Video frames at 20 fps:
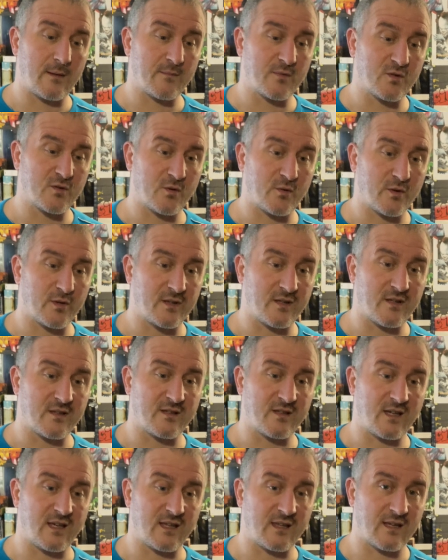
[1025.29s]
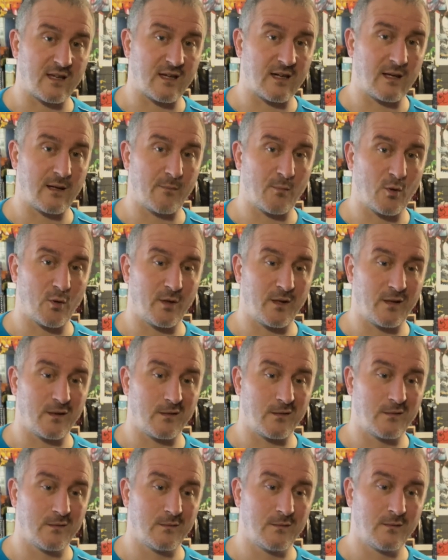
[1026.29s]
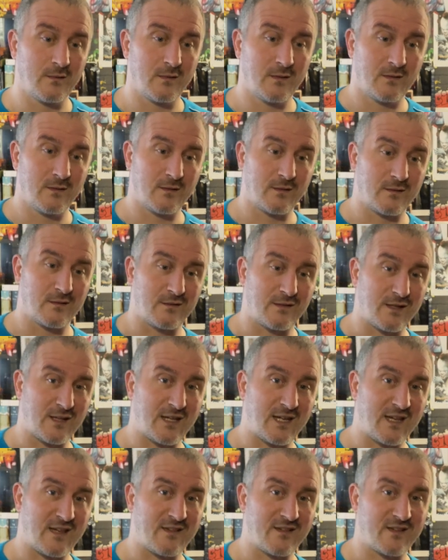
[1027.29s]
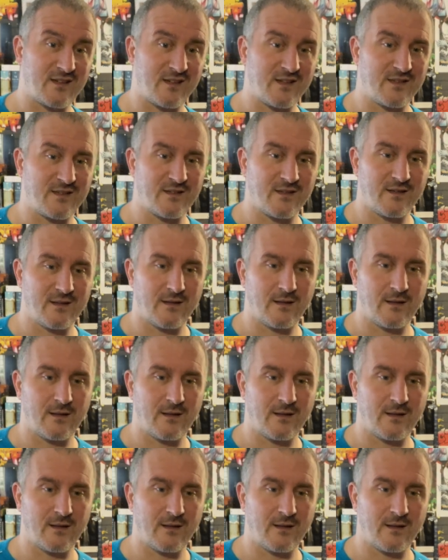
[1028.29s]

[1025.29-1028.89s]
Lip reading: I'm sorry to say that I'm on the hate side.